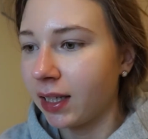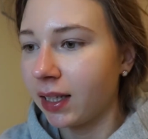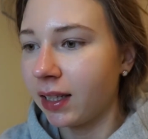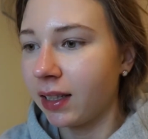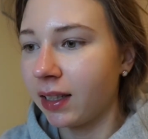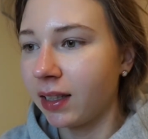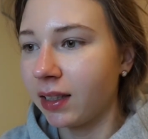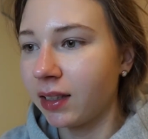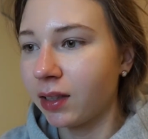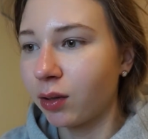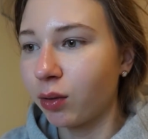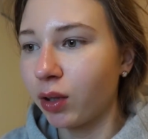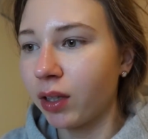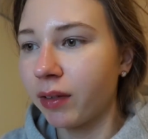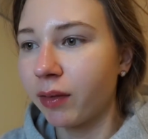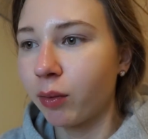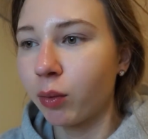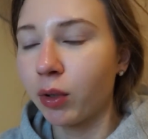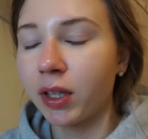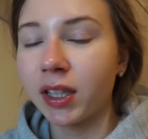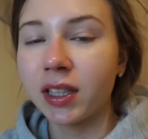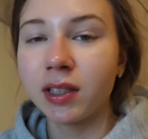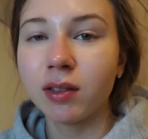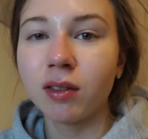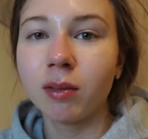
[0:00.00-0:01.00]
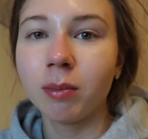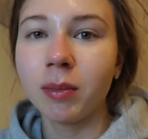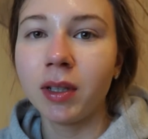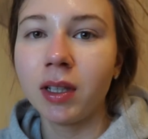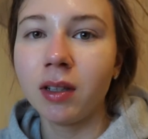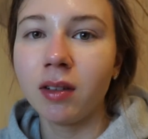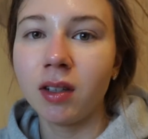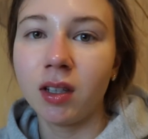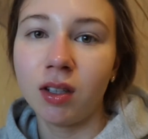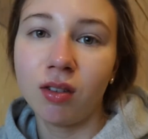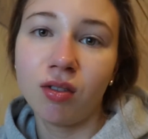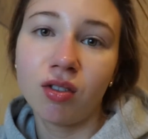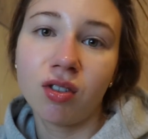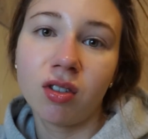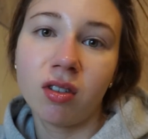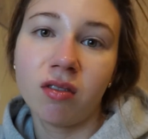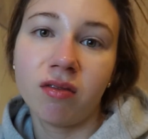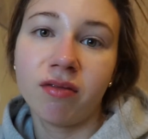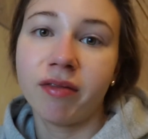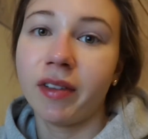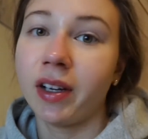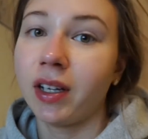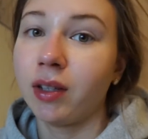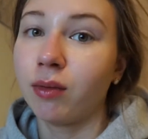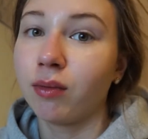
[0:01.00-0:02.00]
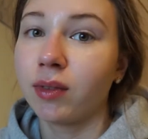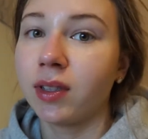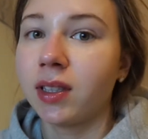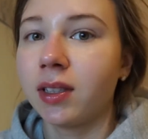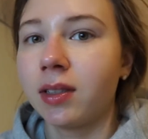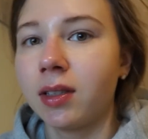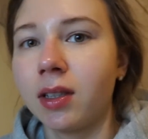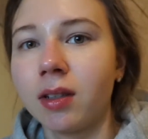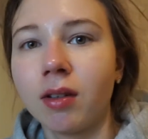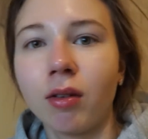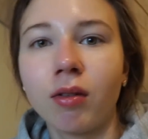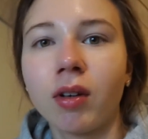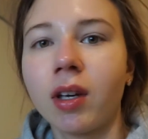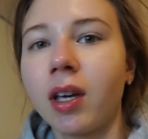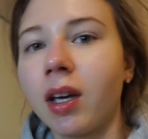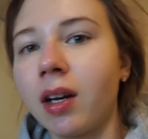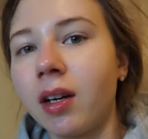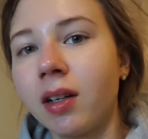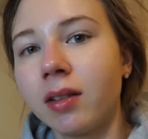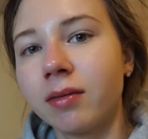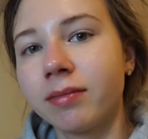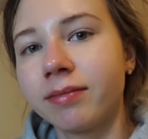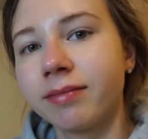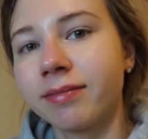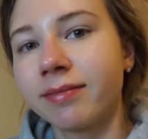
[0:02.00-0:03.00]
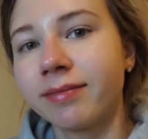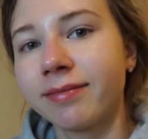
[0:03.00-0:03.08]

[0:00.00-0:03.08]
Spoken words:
And whoever works with me, they're usually fine with it, they don't care.